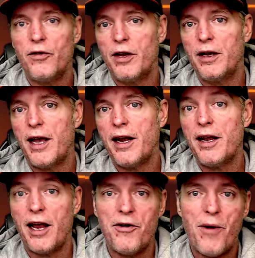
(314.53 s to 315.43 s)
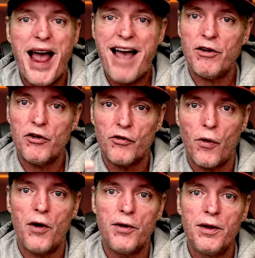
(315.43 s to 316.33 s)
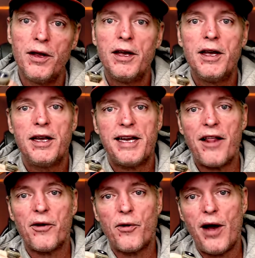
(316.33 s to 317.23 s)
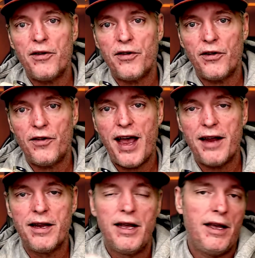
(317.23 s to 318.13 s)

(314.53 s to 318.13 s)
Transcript: you can get it and you haven't drawn Galakrond just yet,